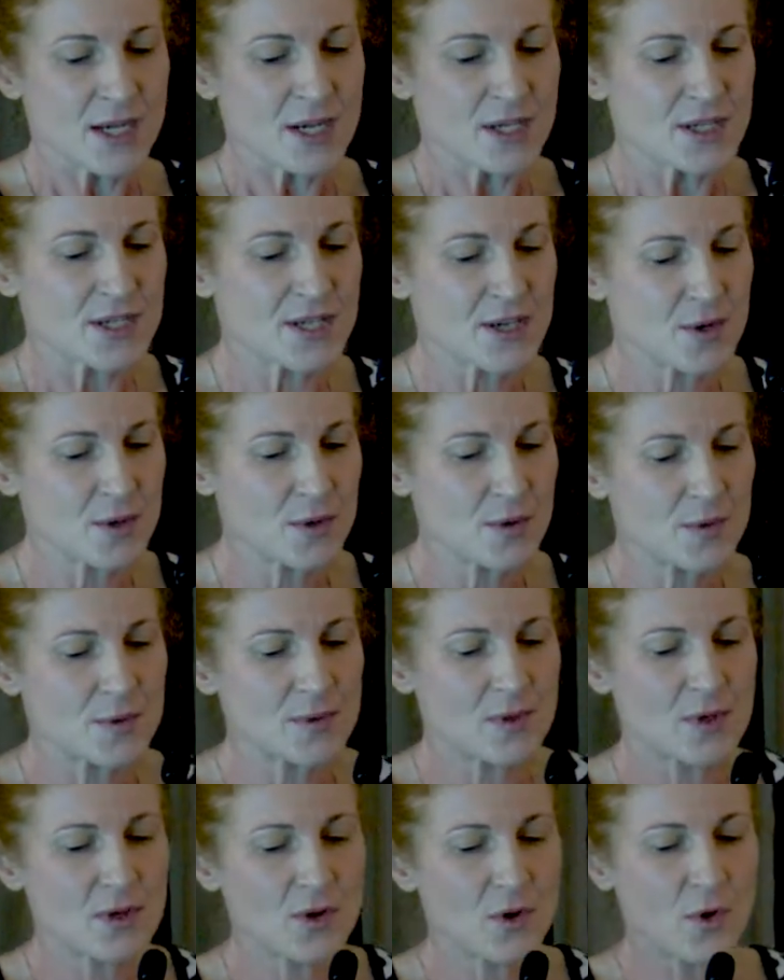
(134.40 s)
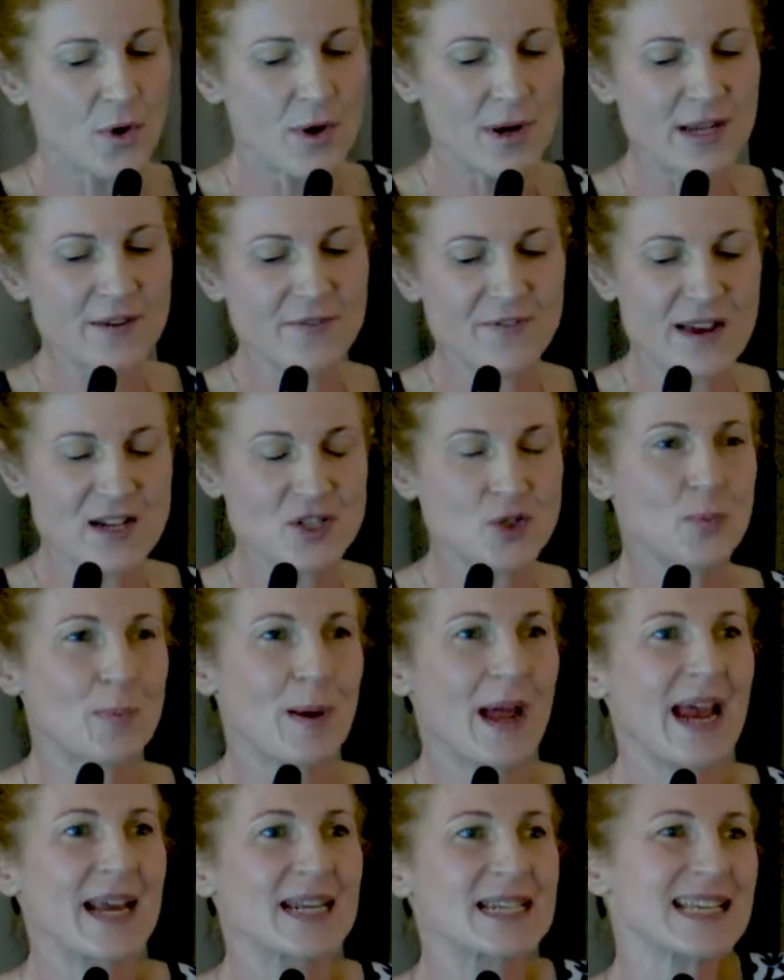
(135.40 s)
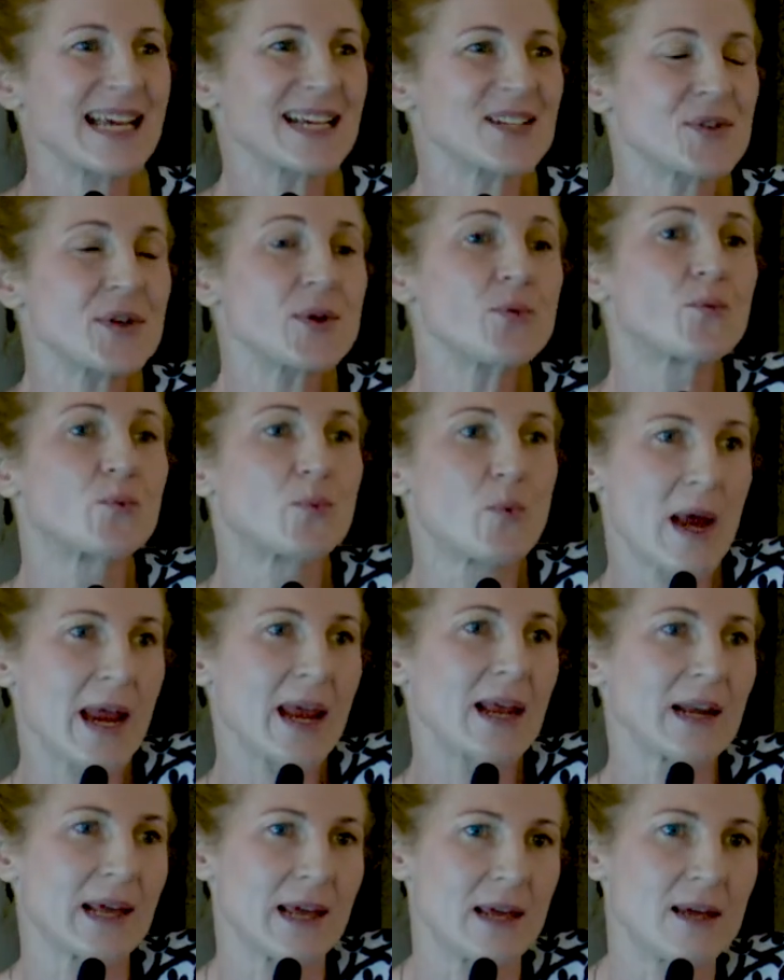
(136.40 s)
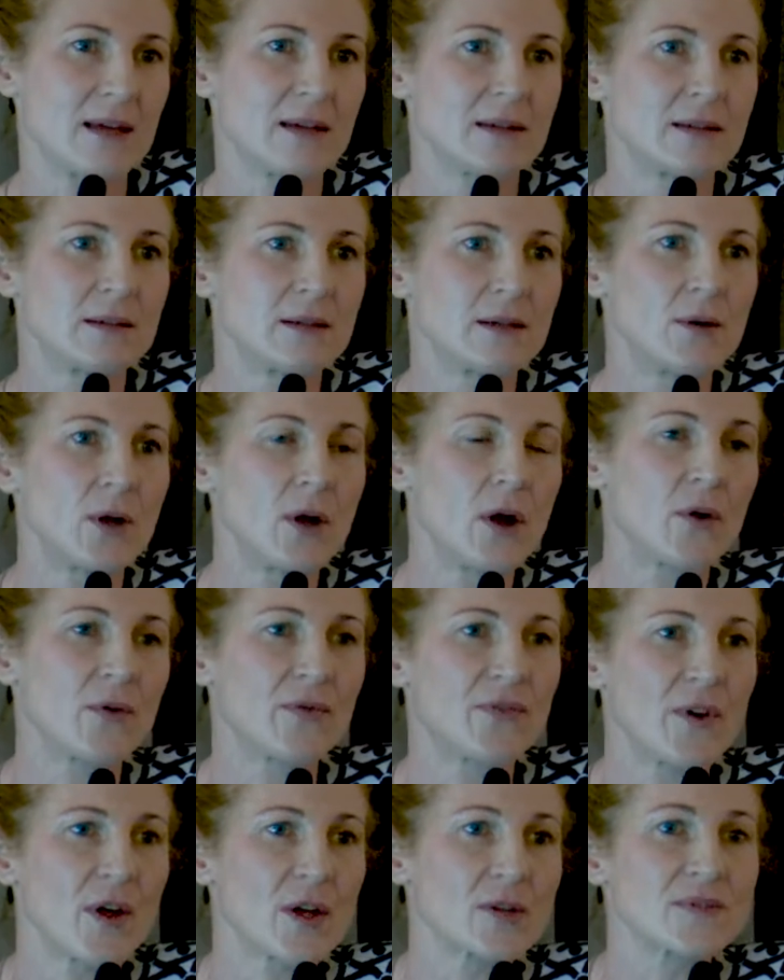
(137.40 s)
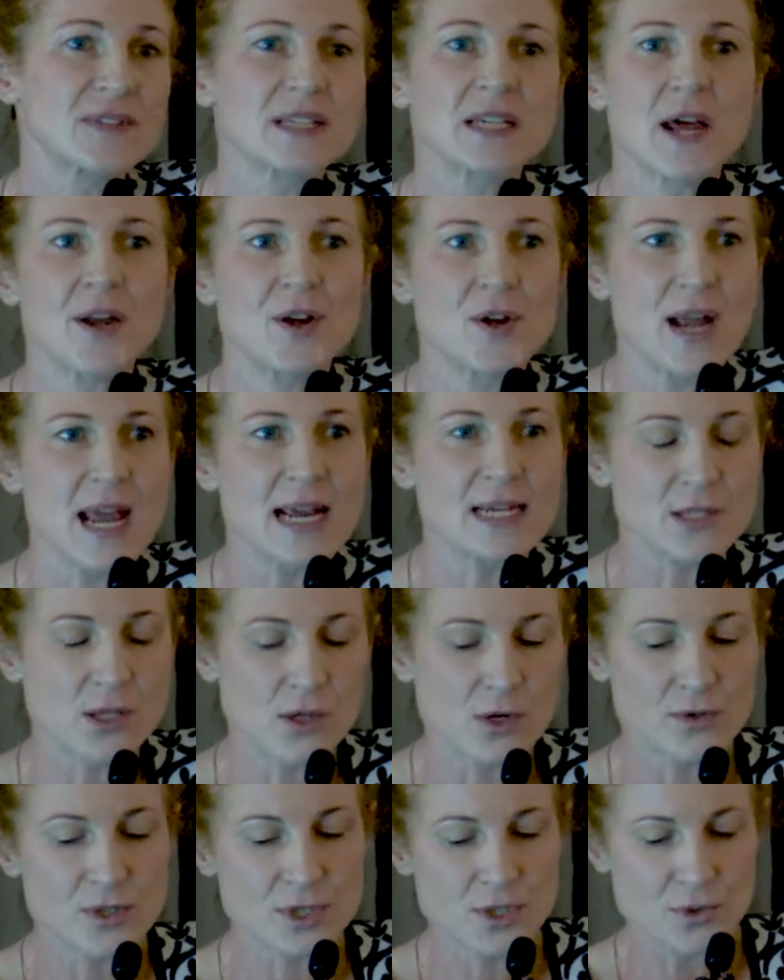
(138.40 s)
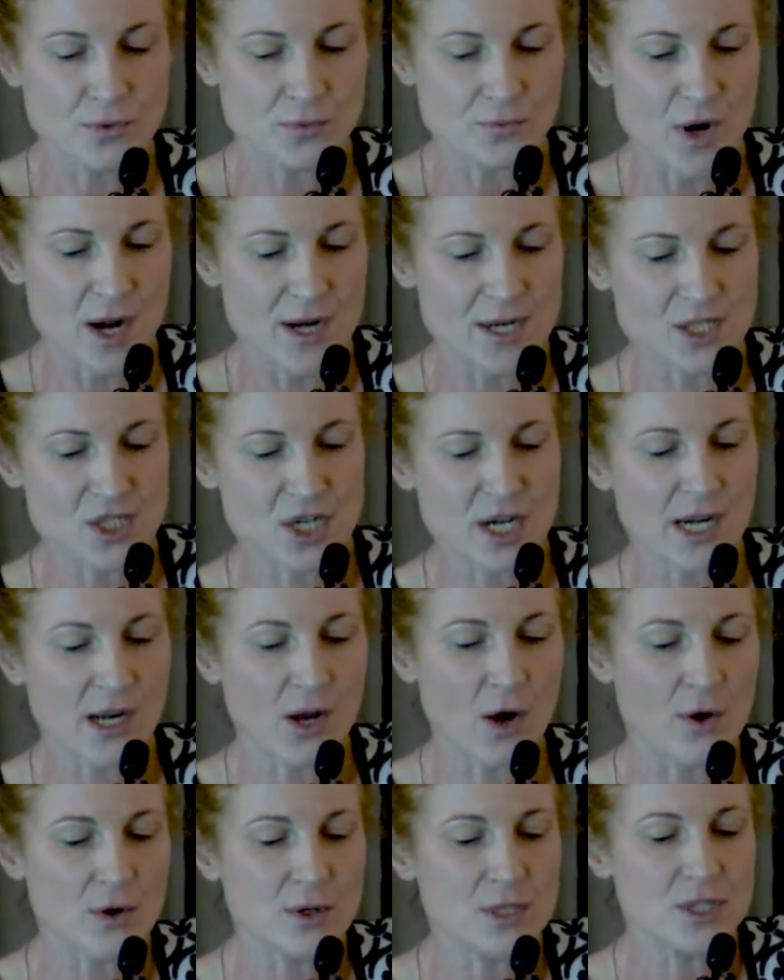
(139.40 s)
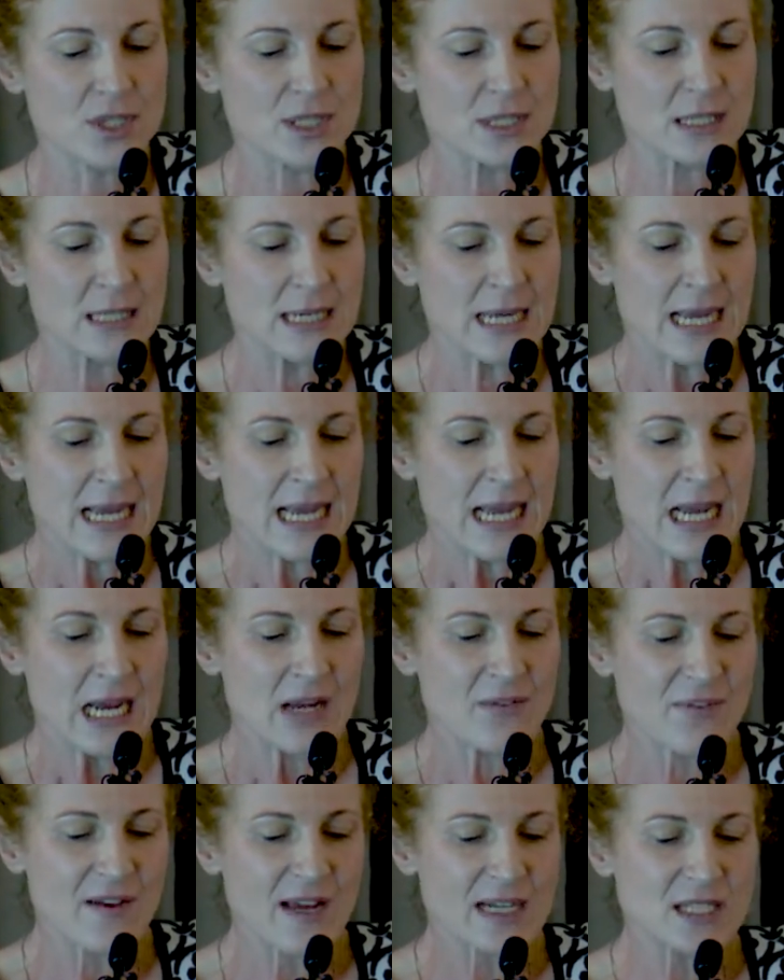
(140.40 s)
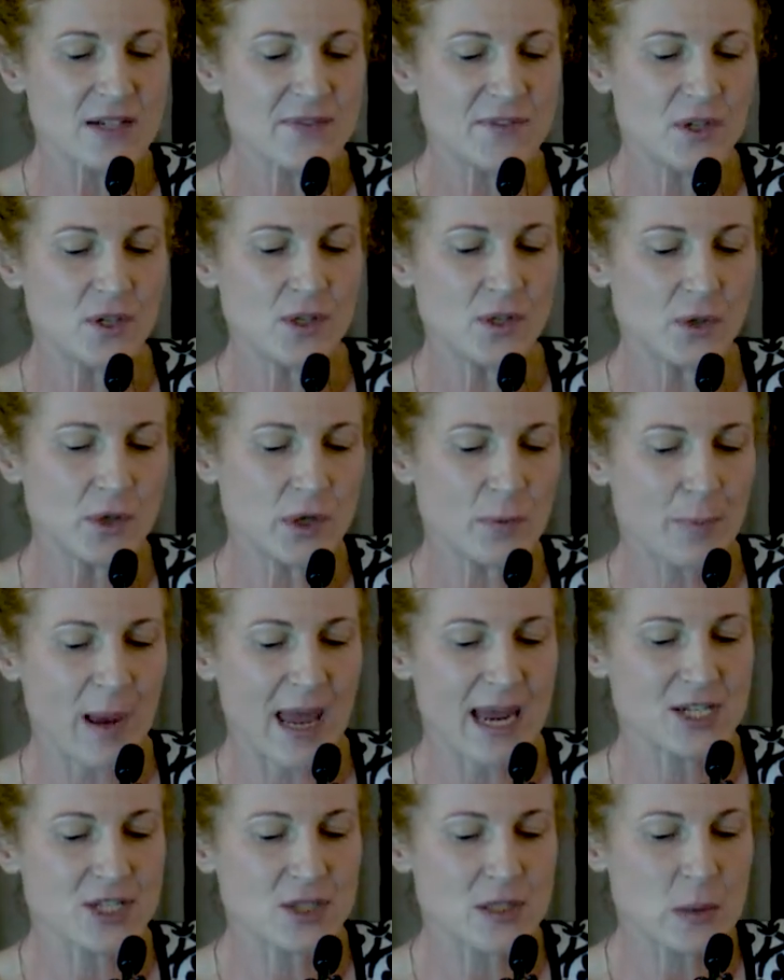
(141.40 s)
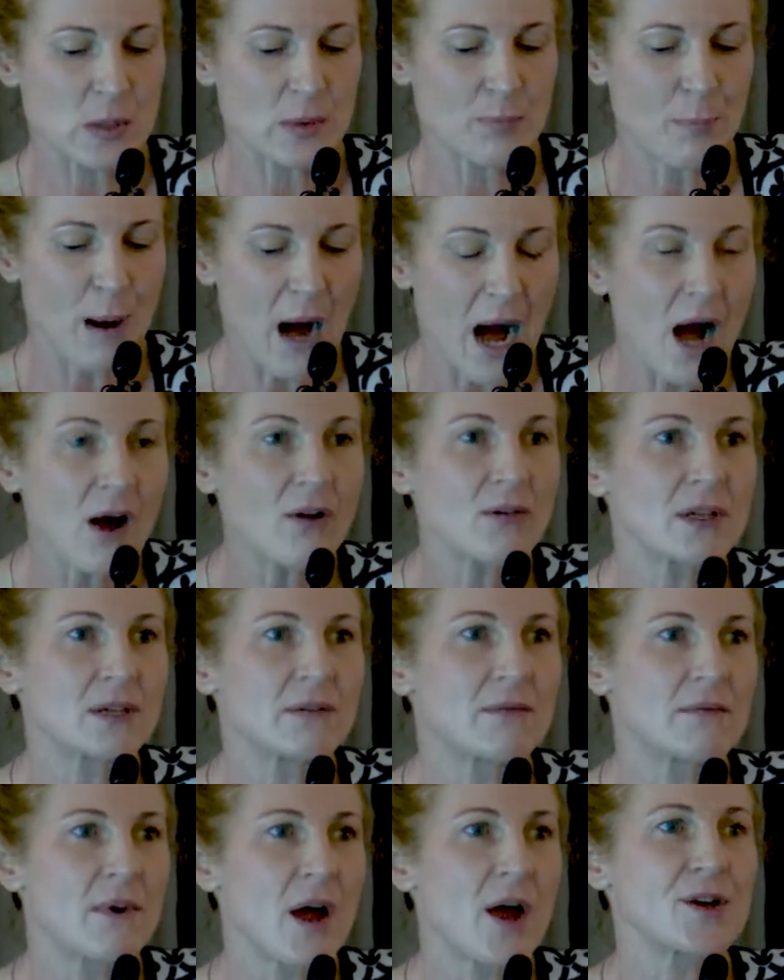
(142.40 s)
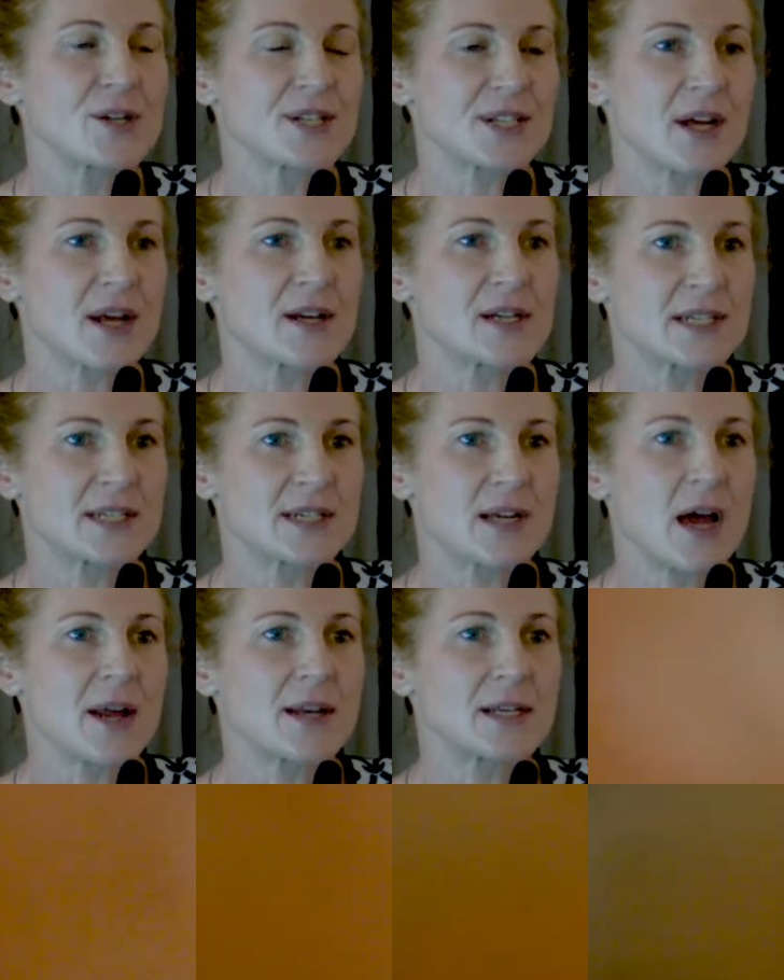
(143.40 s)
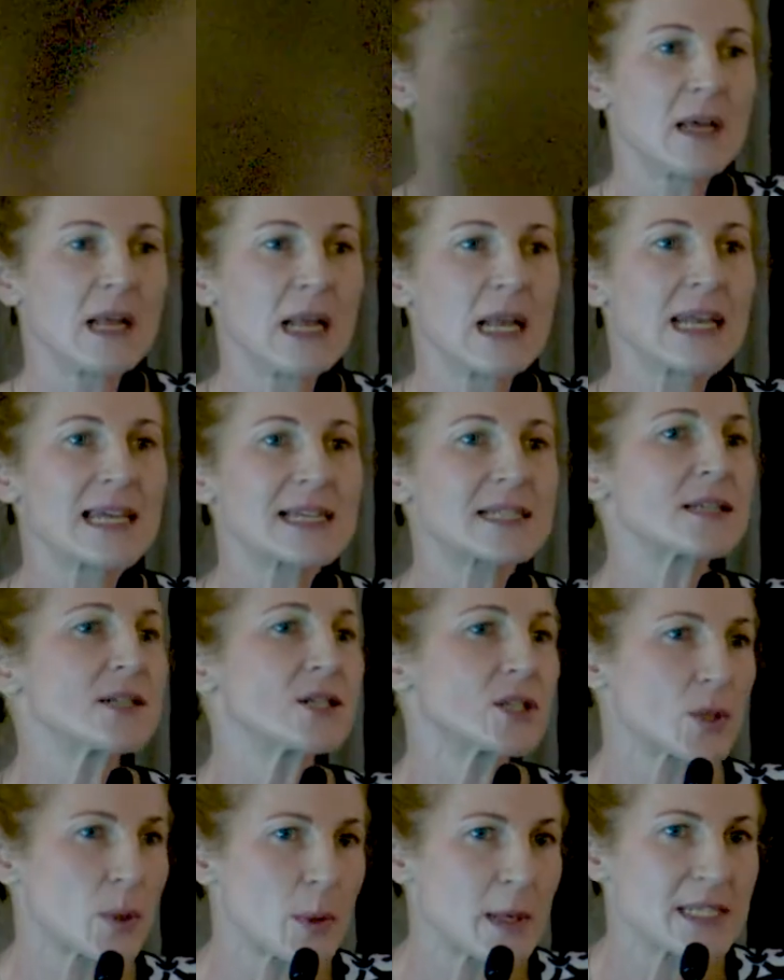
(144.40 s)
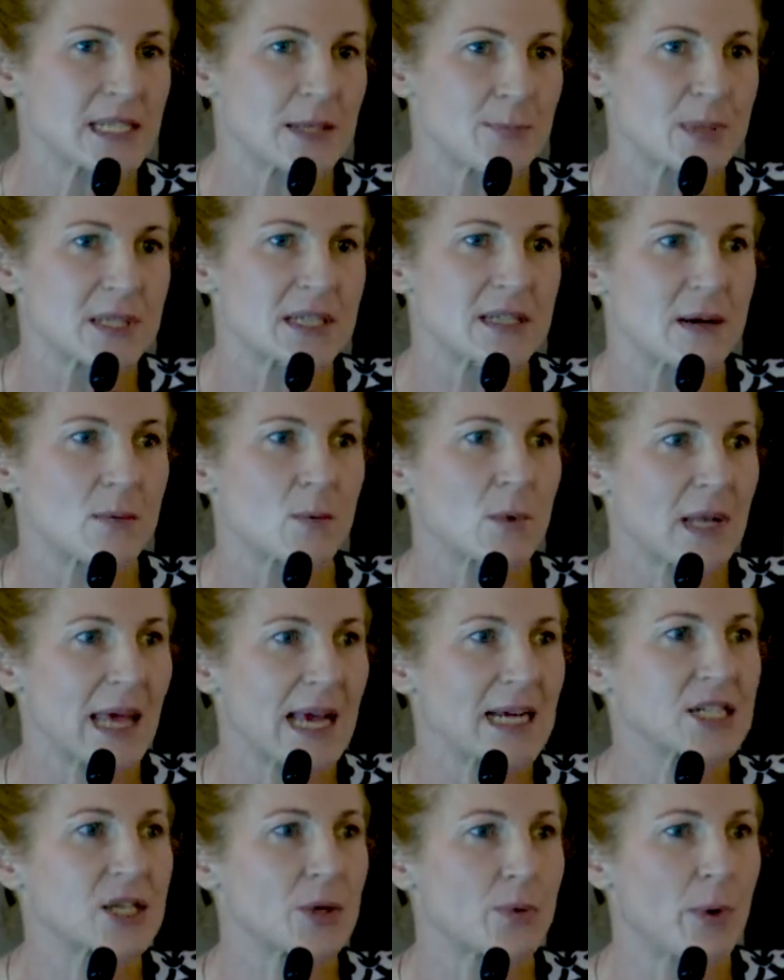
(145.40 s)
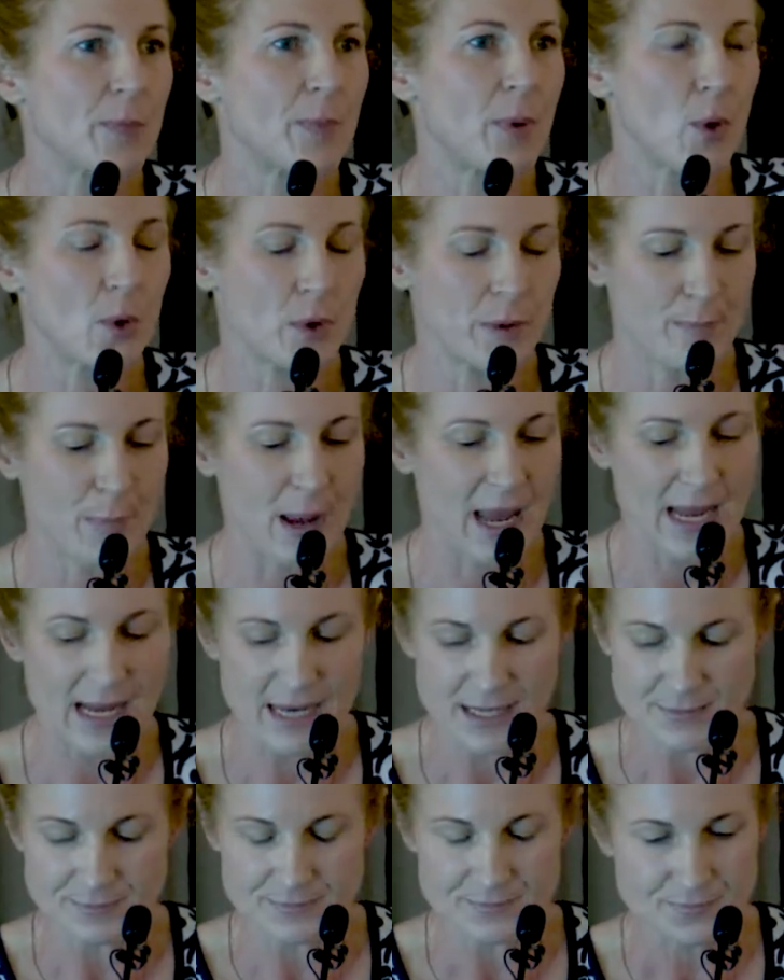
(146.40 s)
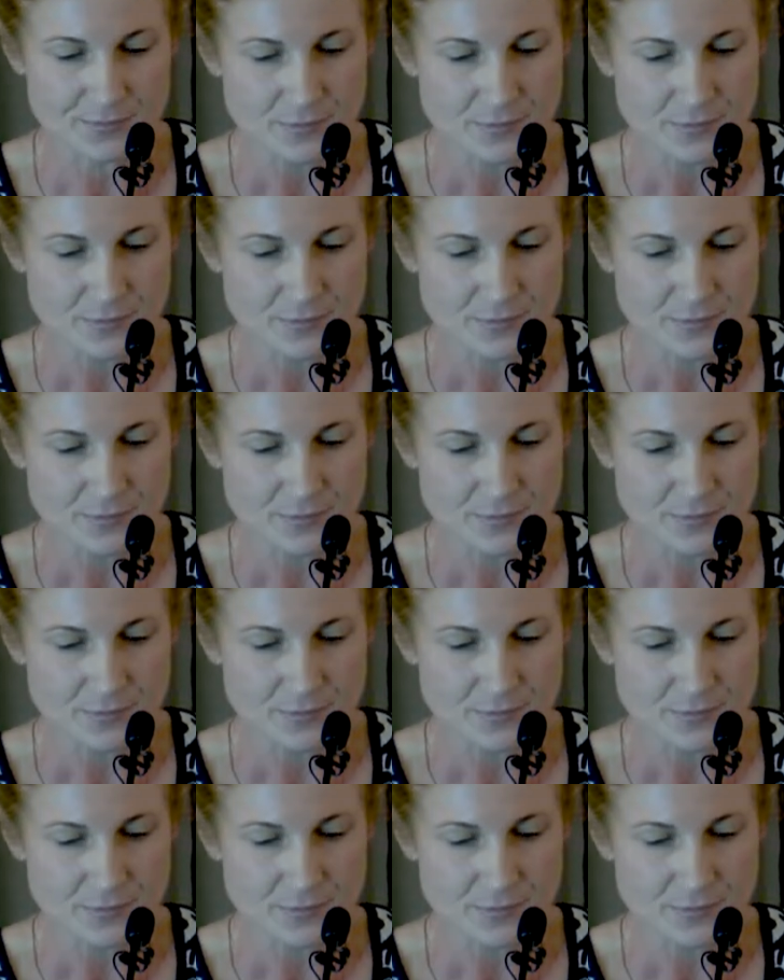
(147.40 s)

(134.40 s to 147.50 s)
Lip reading: So chronic facial pain is actually rarely of sinonasal origin or rhinogenic origin. In fact, if you look at patients with purulent rhinosinusitis, less than 20% will actually report pain.